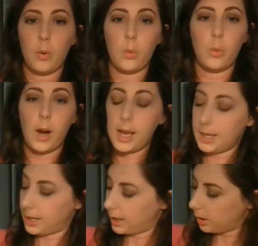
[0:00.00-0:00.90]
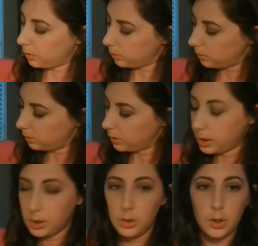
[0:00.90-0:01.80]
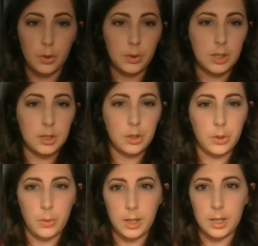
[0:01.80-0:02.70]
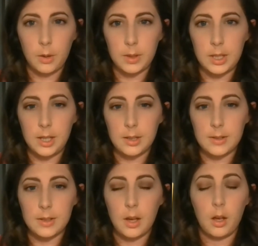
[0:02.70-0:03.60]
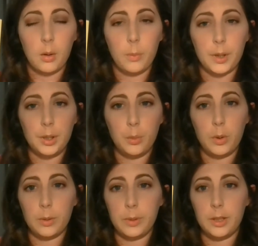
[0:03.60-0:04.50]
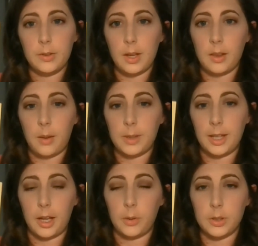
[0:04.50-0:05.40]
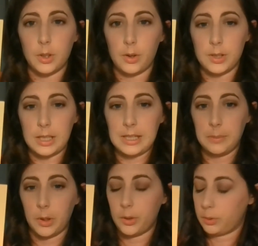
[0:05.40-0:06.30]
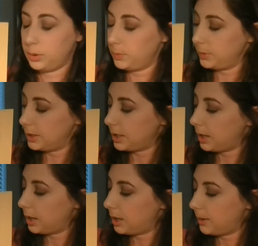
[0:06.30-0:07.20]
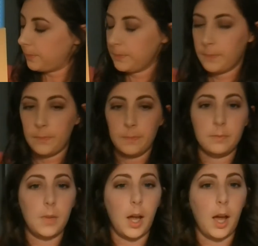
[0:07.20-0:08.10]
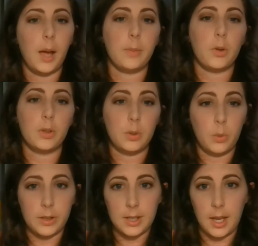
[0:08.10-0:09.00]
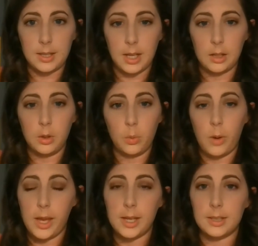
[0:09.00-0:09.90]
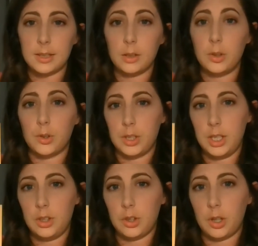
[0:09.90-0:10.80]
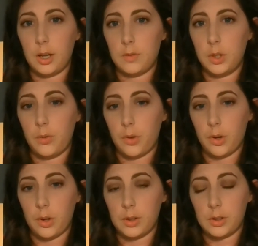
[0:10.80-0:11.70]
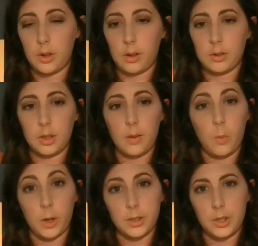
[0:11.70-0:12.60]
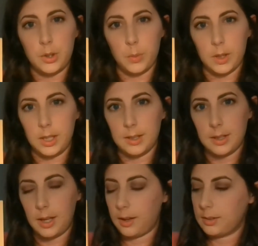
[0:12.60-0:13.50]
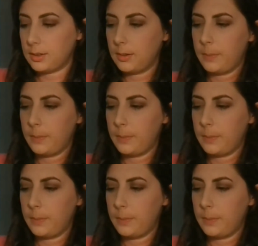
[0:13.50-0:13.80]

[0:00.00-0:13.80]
Right now, you don't need to do anything with these, but you will be using them in language arts and small groups. I'm going to once again tell you, wait until your teacher gives you further instruction on what to do with these things.